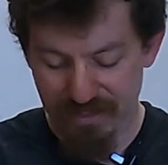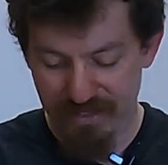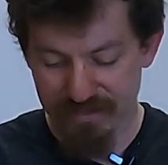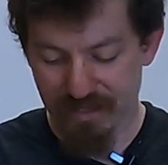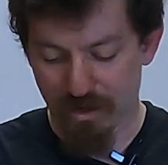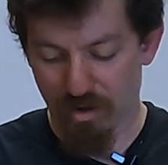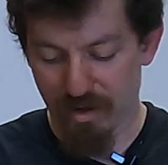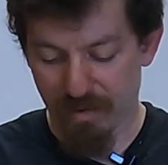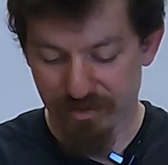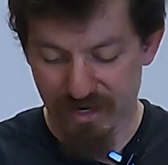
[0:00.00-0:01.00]

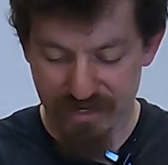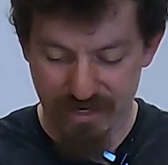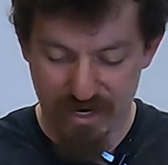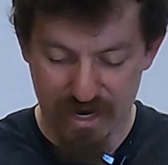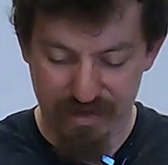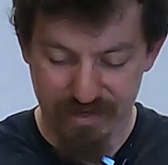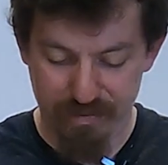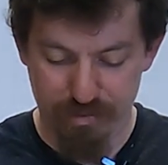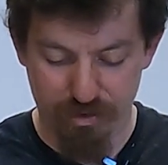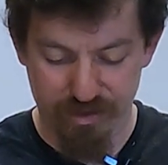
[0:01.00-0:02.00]
easygoing about the idea. I
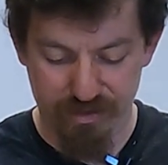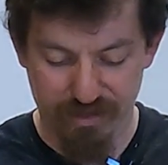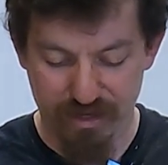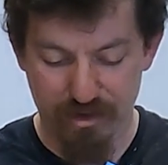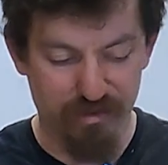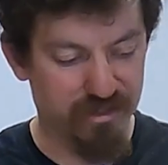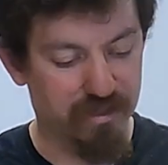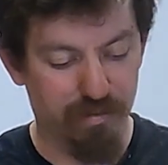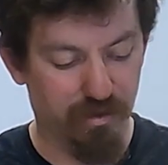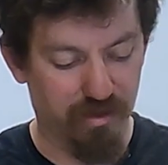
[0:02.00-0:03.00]
did put, like, I always
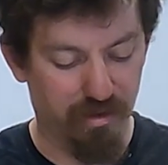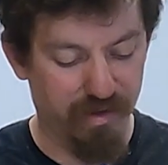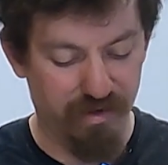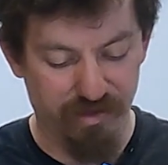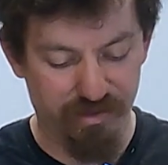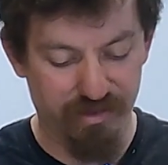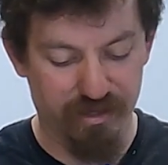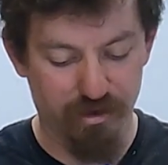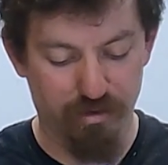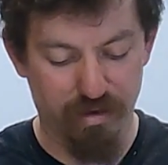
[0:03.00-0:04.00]
like to put a little bit of a
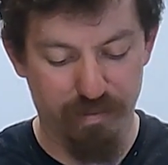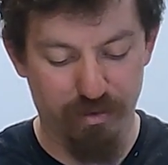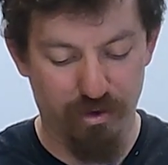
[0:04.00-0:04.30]
thicker grip,